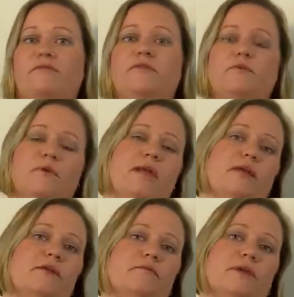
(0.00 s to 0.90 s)
if you're
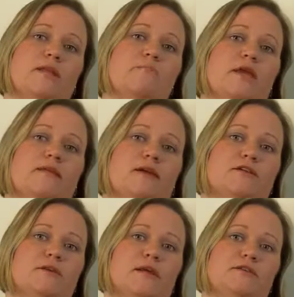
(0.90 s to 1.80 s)
ready to really make
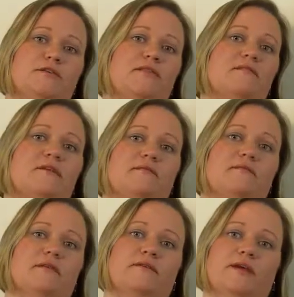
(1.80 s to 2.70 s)
that change that's
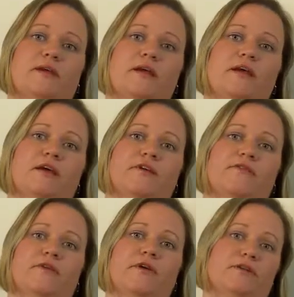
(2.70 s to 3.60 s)
necessary
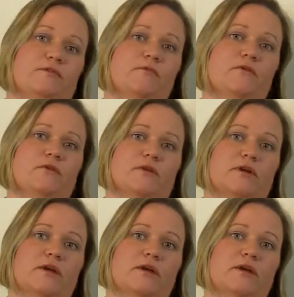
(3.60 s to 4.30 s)
for it to work.